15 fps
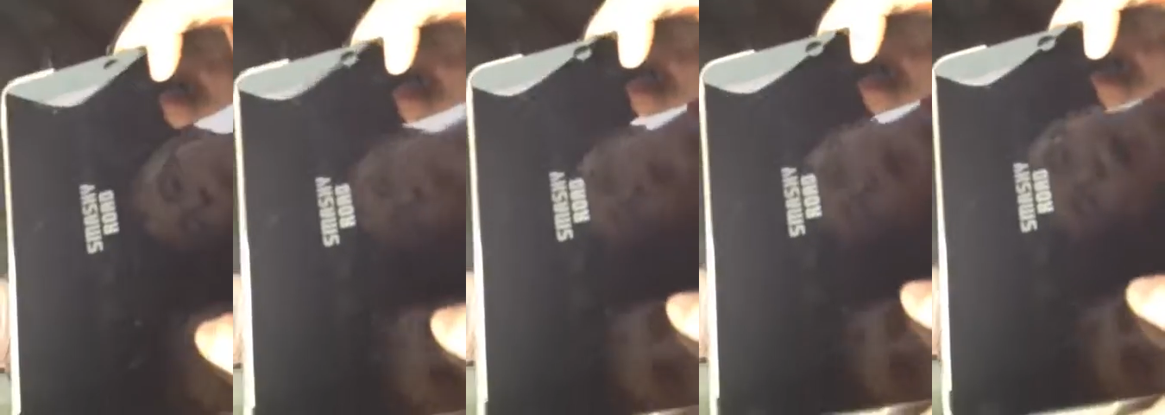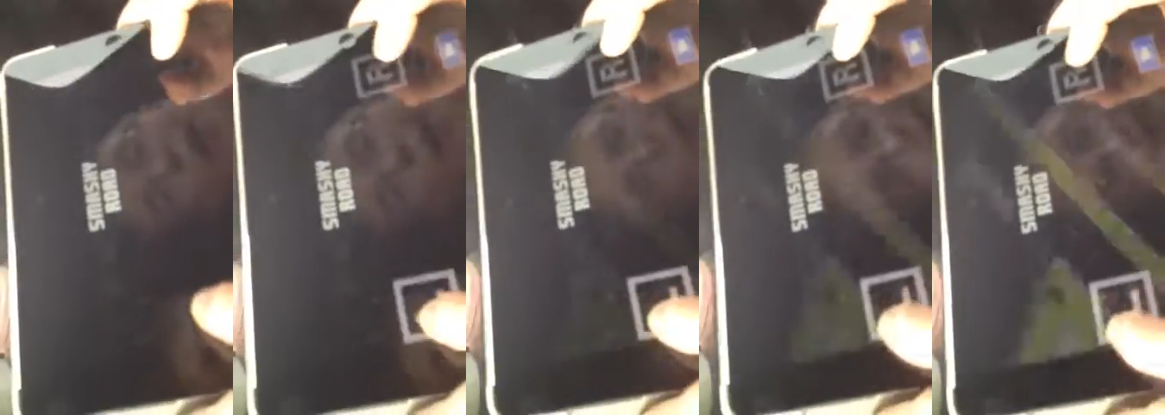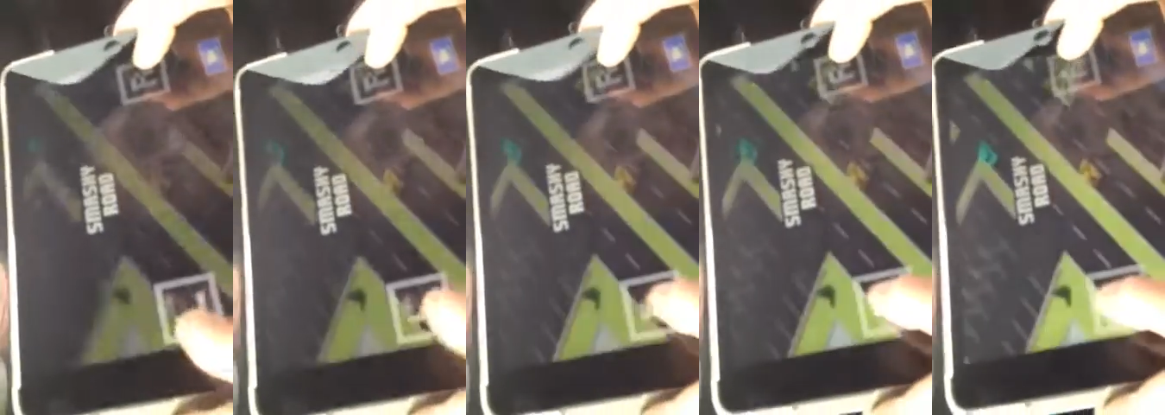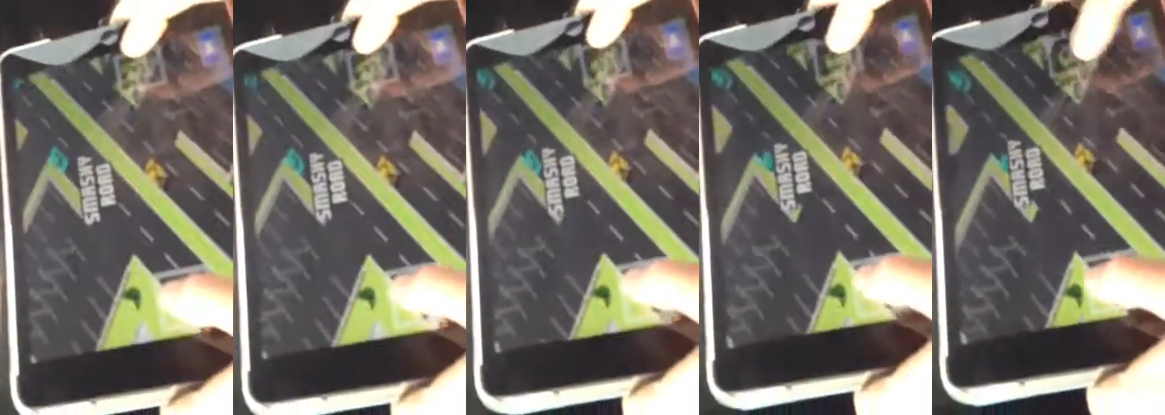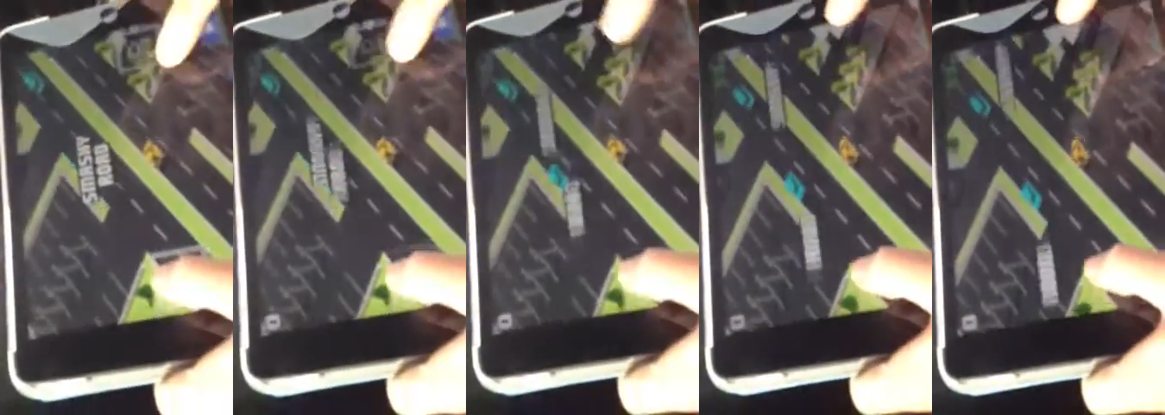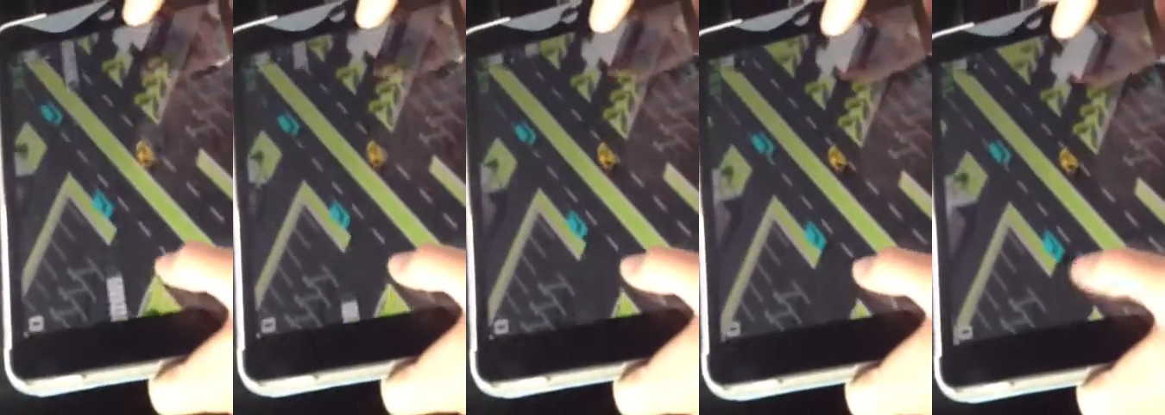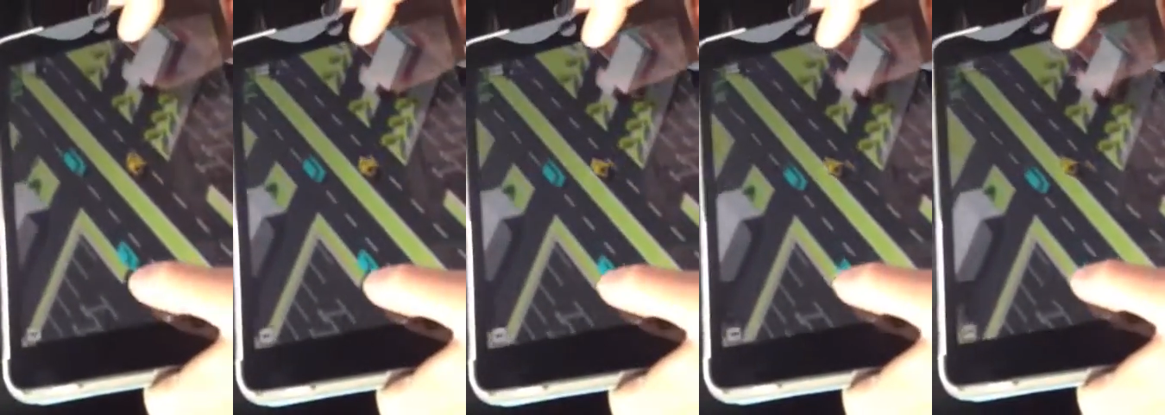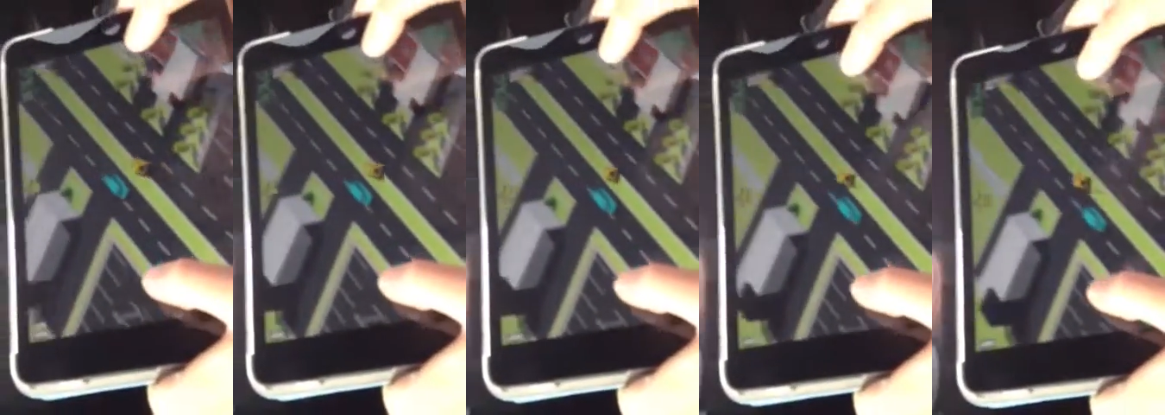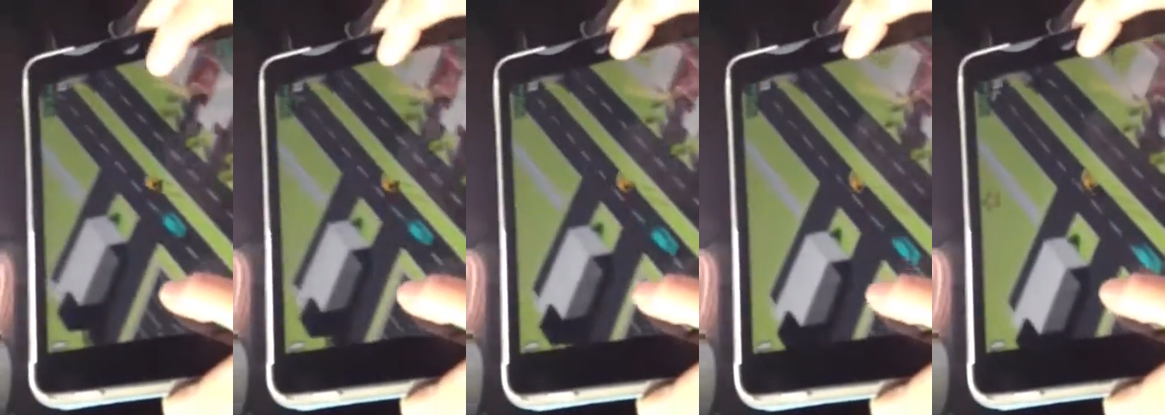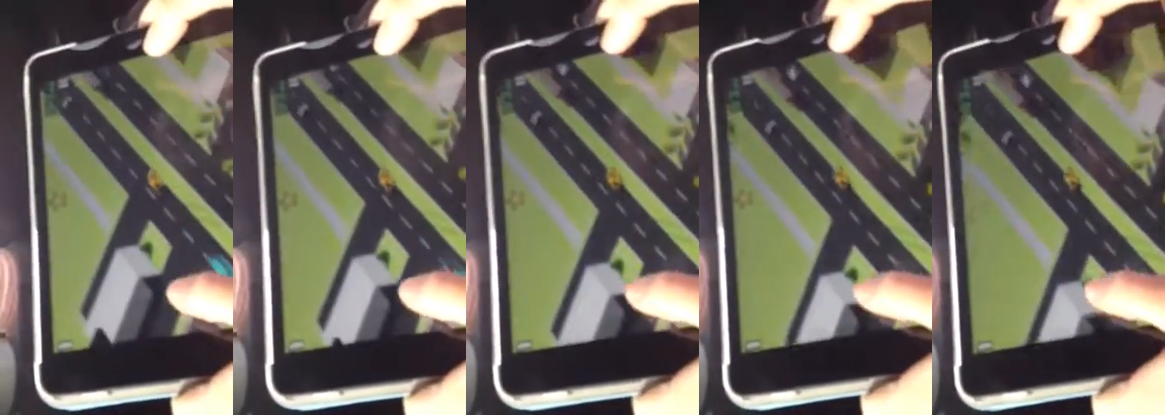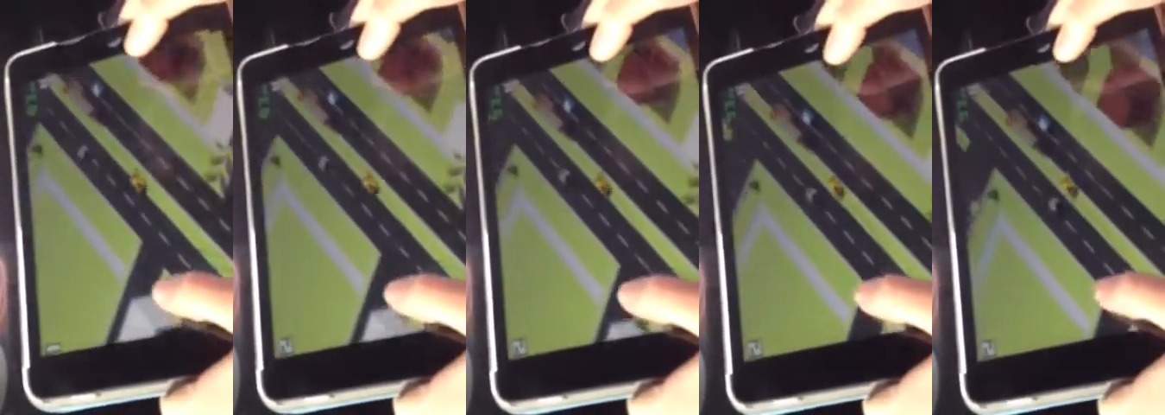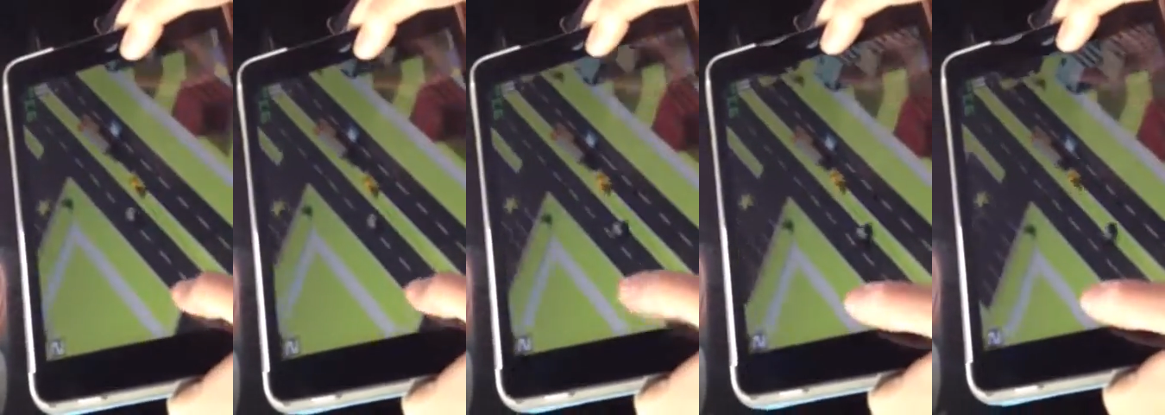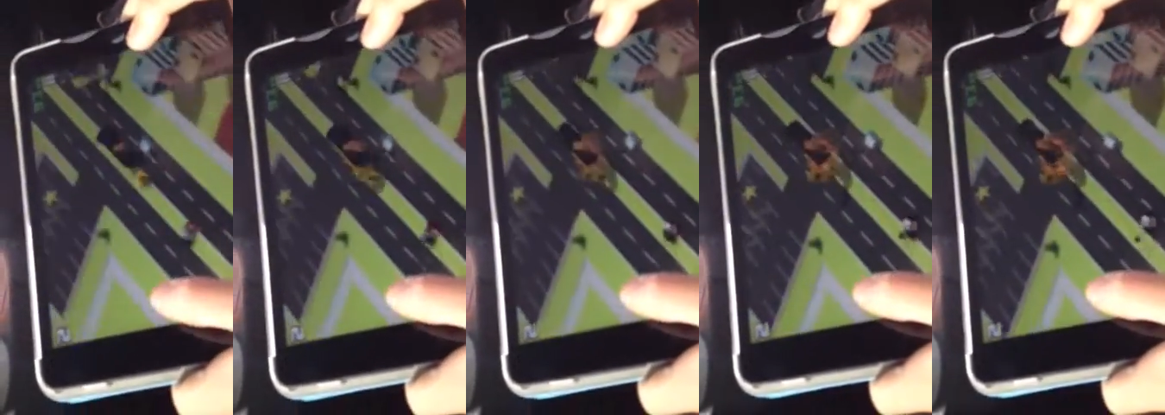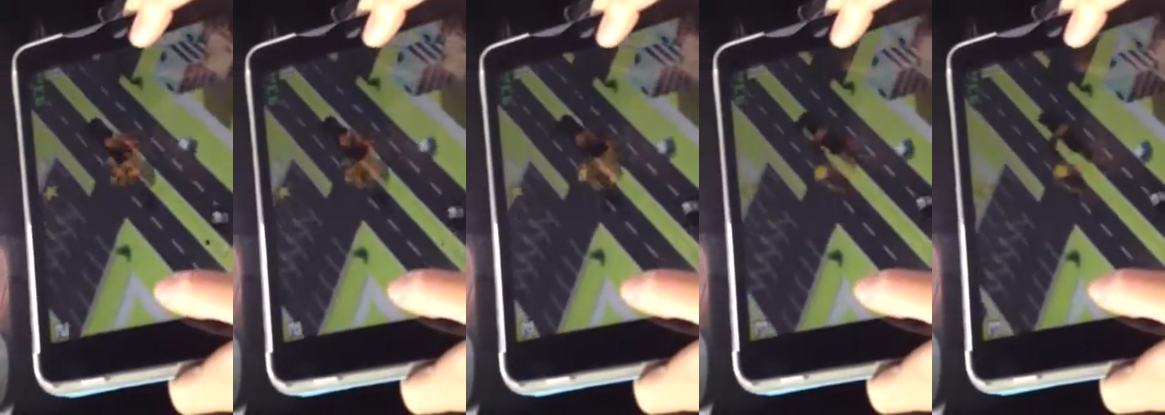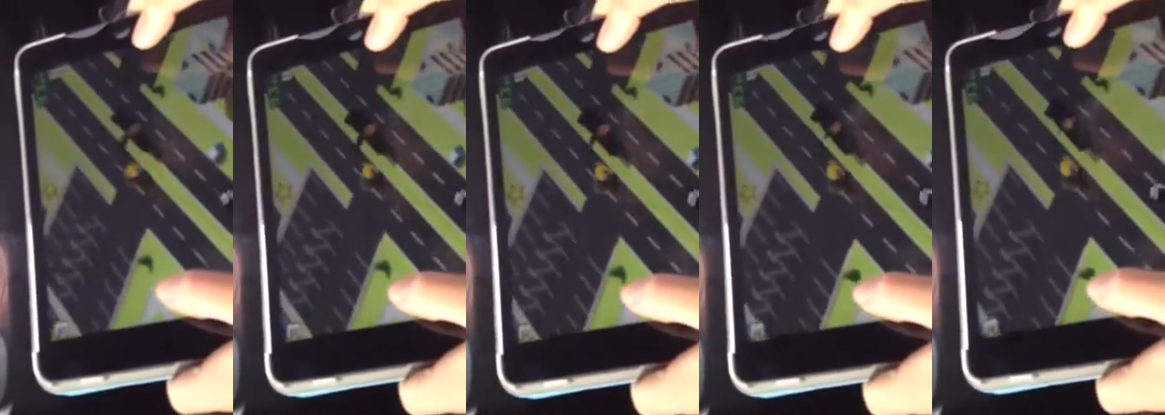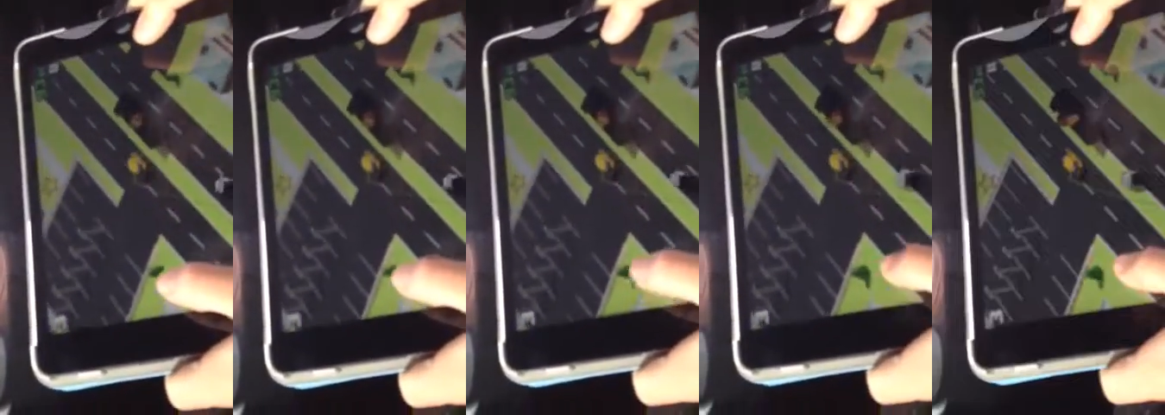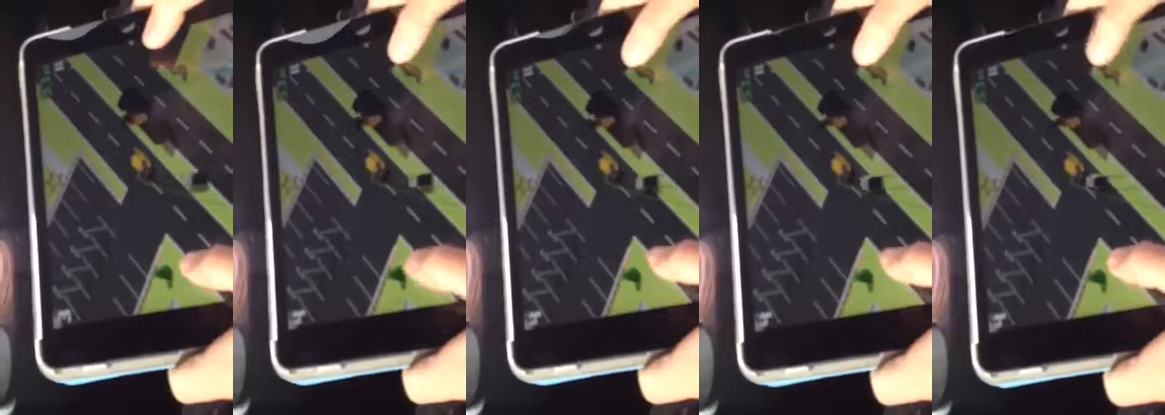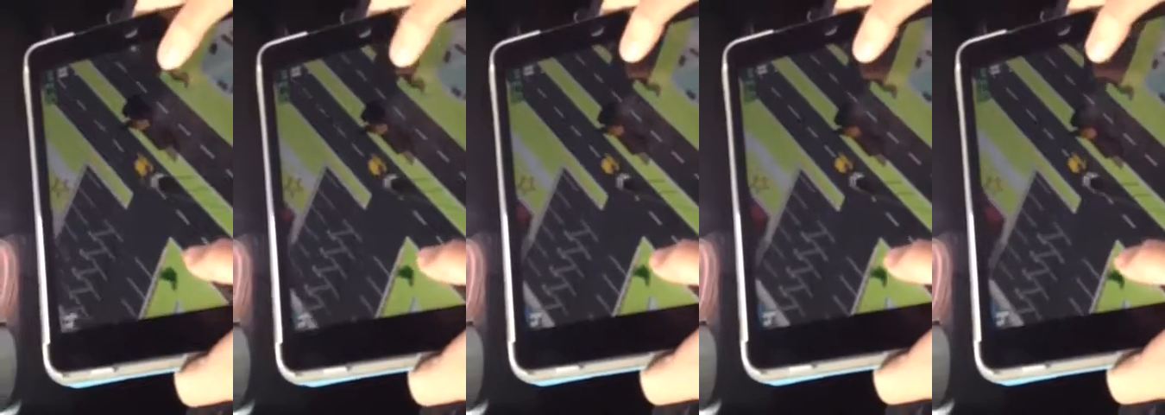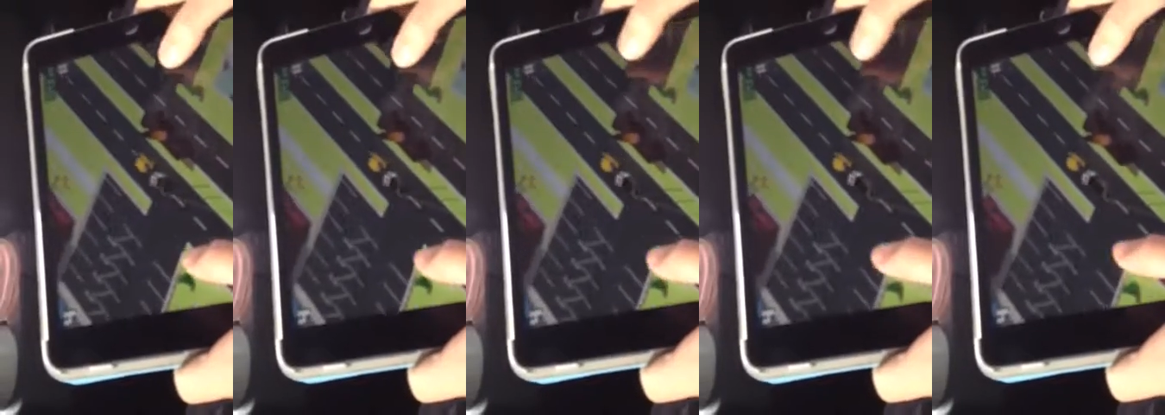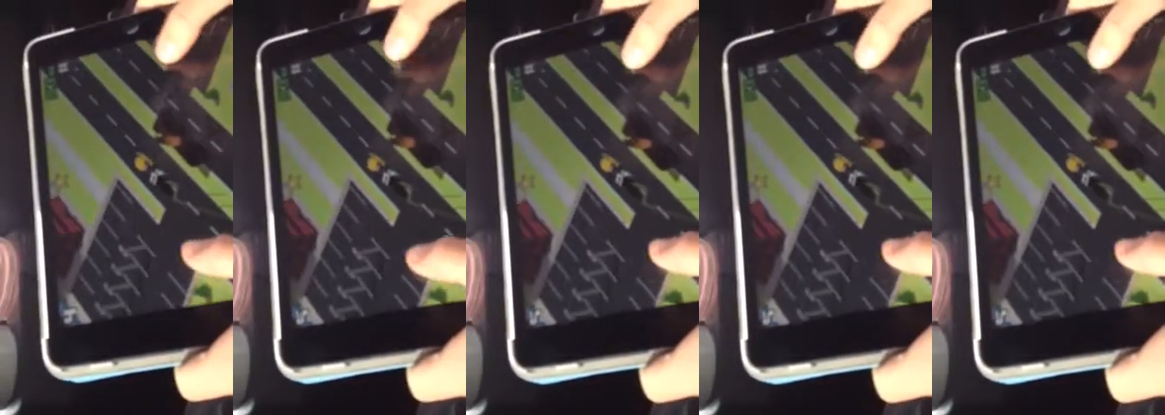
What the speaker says: Nobody's mouth can be seen.